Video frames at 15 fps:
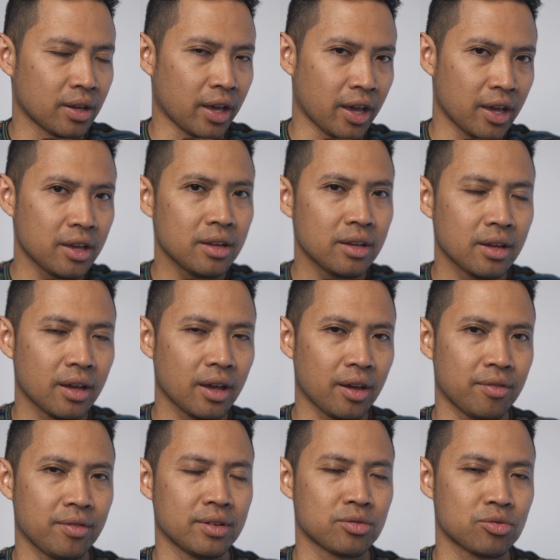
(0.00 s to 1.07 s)
A
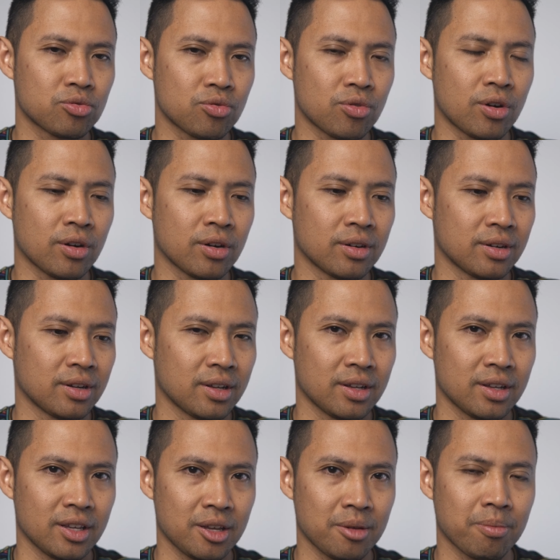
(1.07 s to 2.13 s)
have a strong
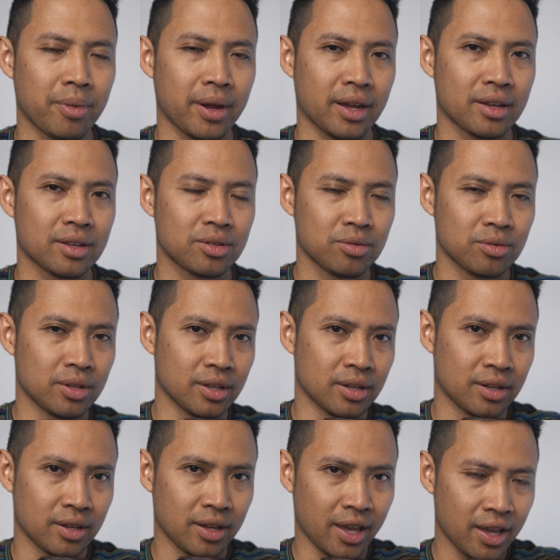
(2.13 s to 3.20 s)
impact to
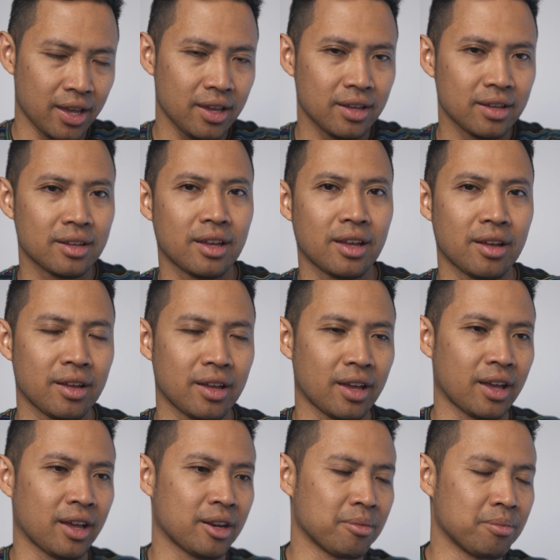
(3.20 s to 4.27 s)
the A,
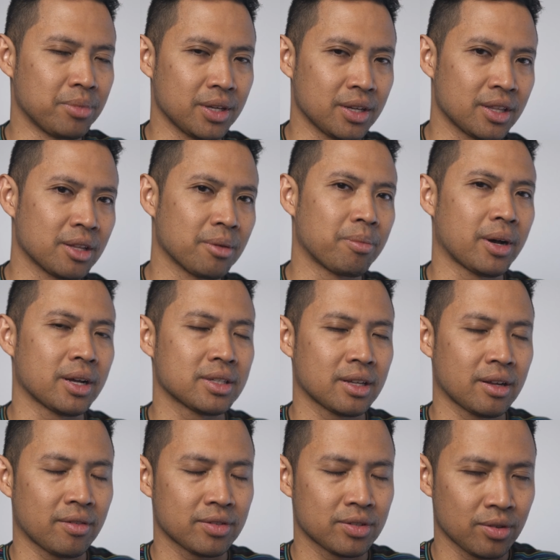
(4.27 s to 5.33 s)
and B in the
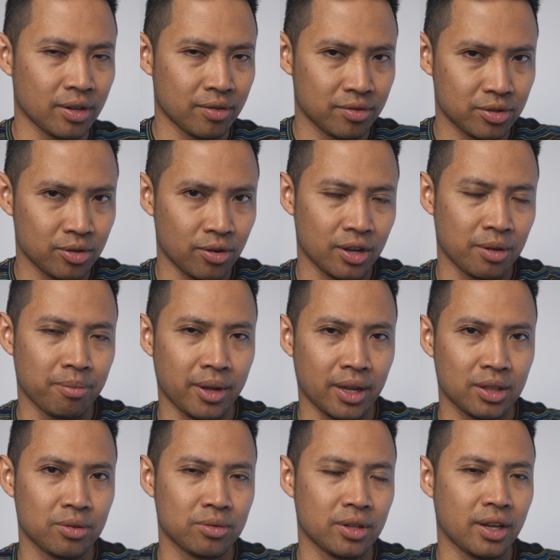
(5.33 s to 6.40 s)
past also have strong
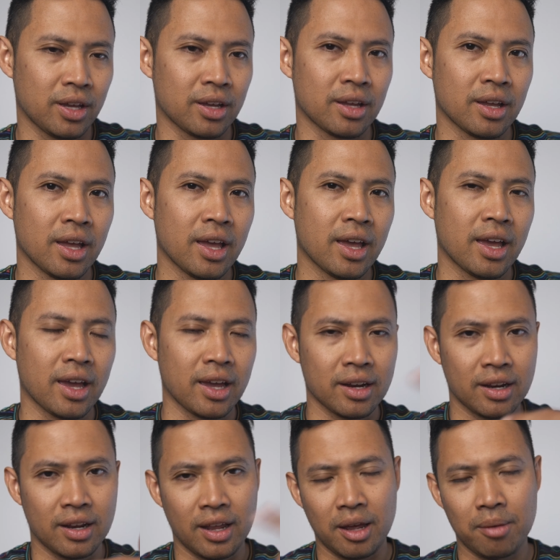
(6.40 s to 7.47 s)
impact to the A,
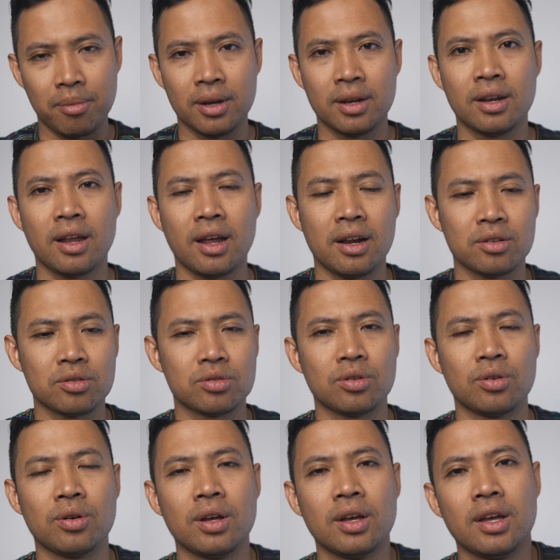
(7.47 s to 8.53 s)
and happen
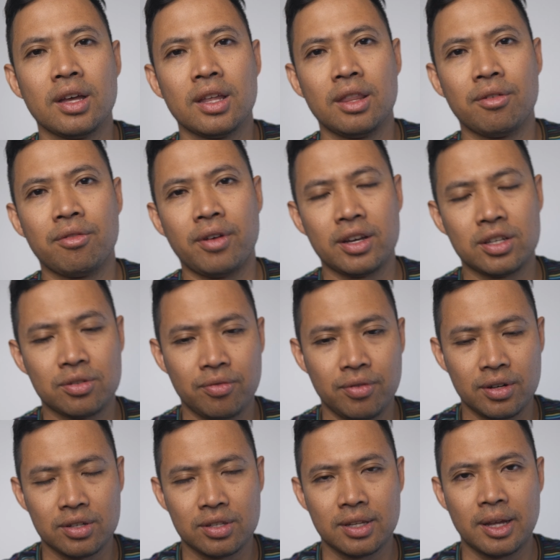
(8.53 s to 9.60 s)
also the vice
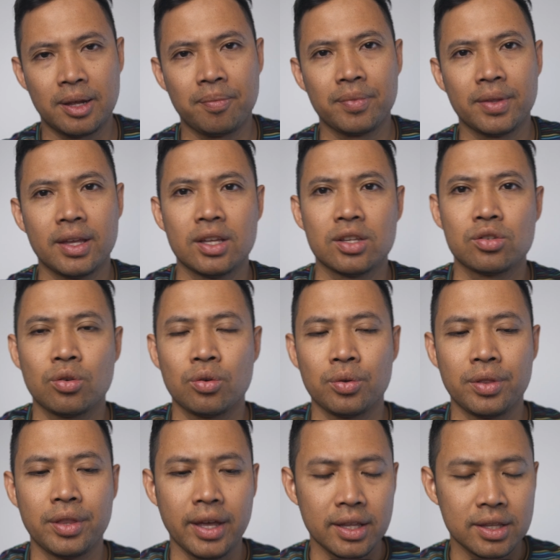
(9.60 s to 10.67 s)
versa.
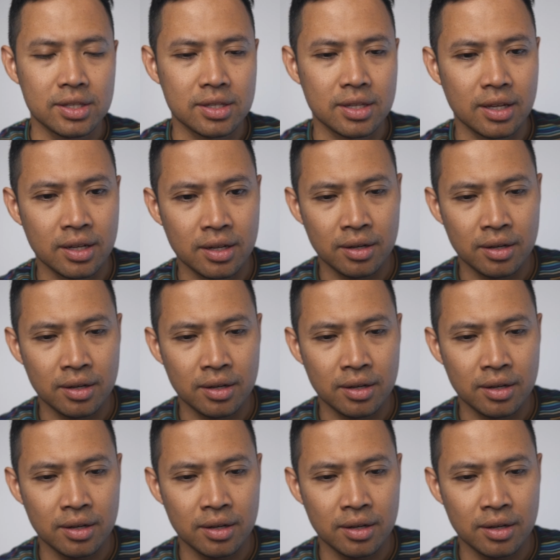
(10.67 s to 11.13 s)
So that's